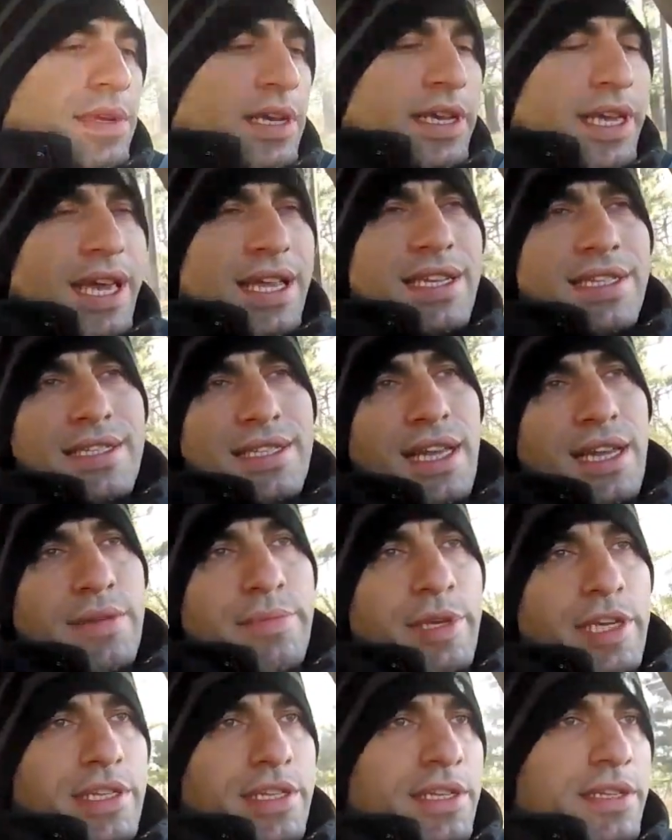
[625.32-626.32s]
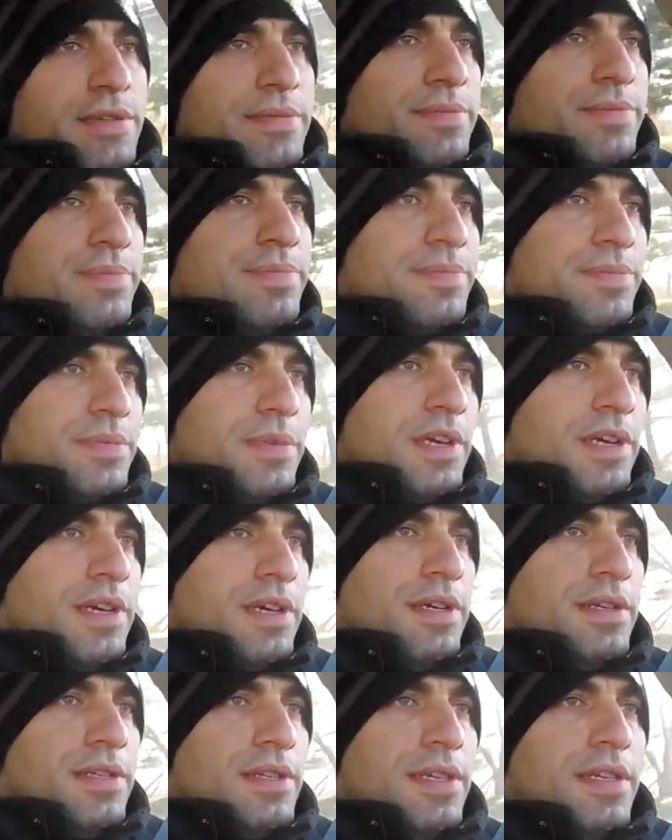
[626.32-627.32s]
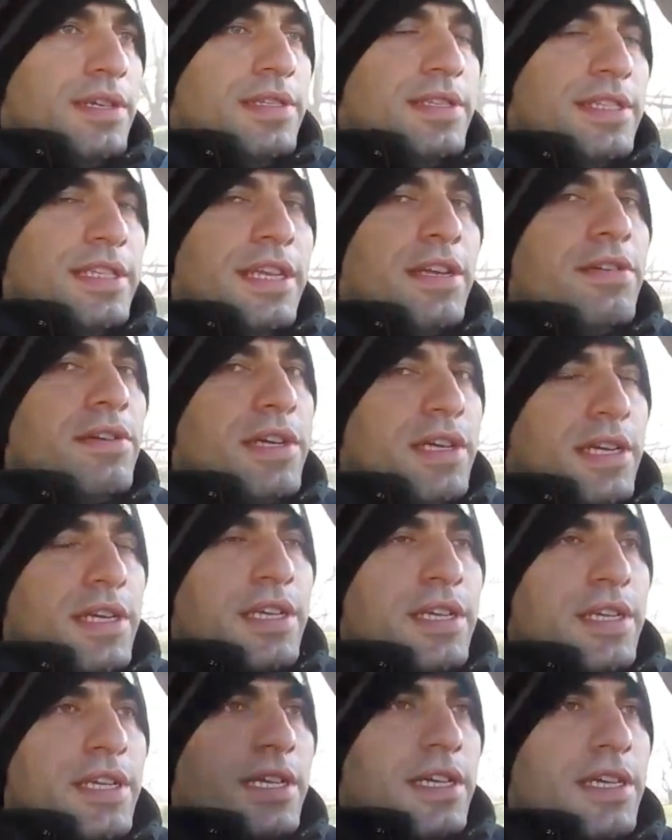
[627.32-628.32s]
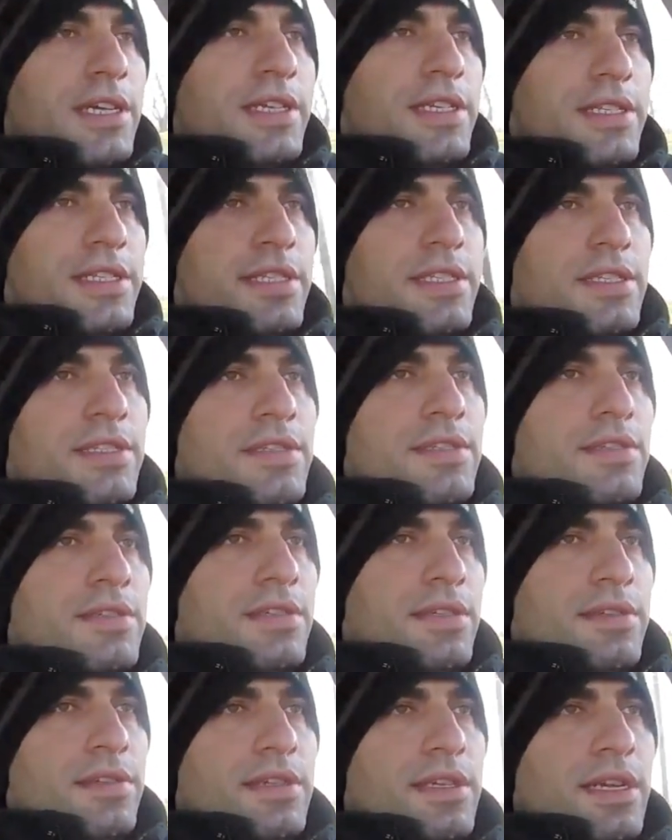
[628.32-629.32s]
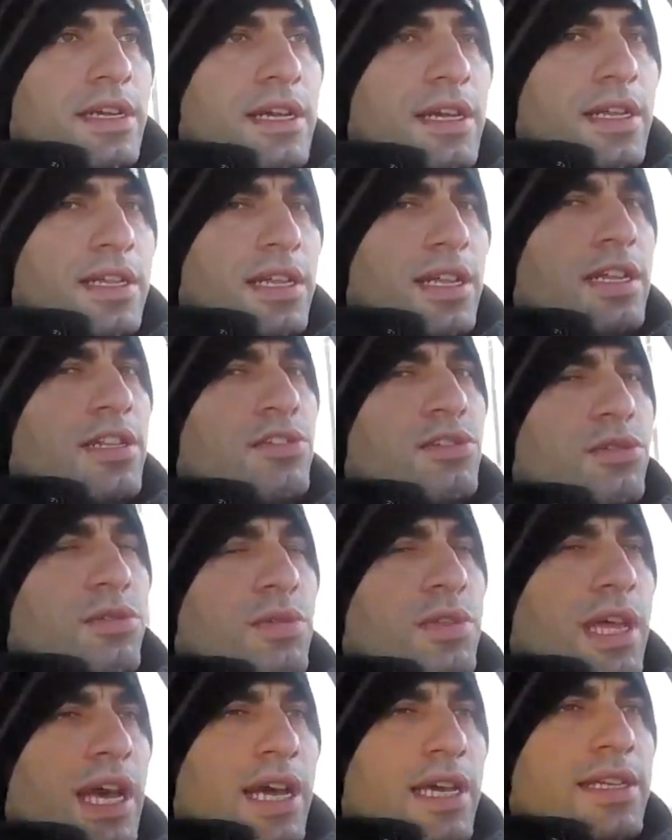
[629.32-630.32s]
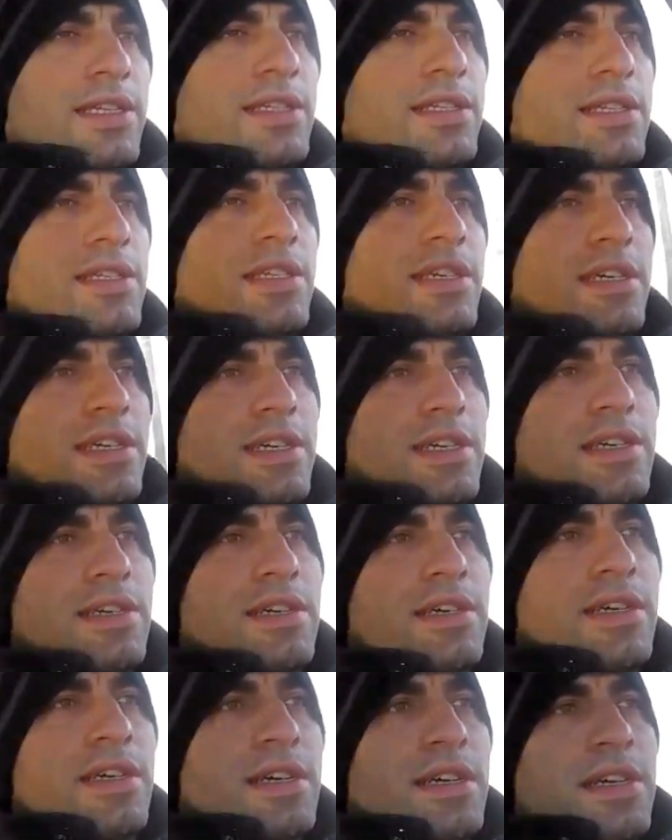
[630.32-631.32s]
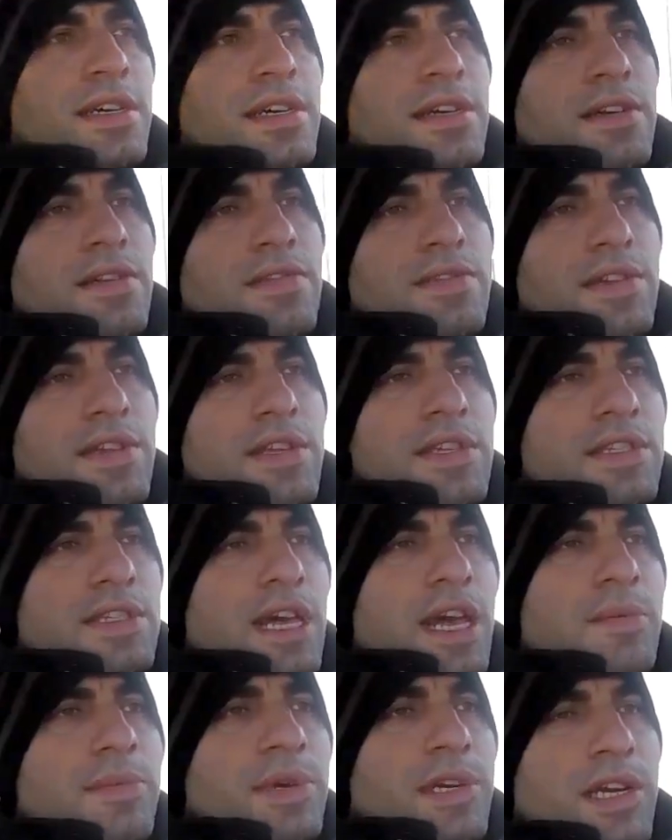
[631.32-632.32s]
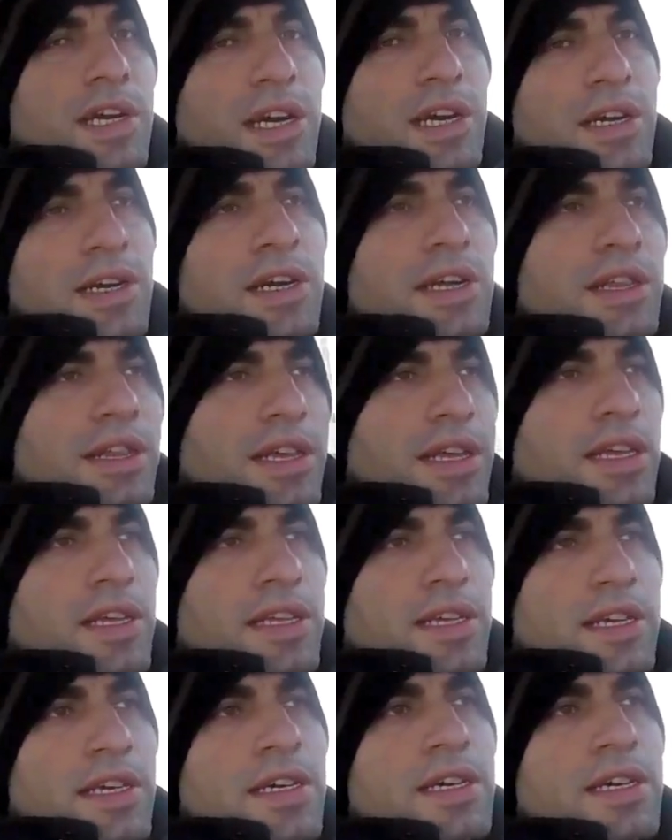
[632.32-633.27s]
again, it's not a big deal. The steering is a little too light for this type of car. I think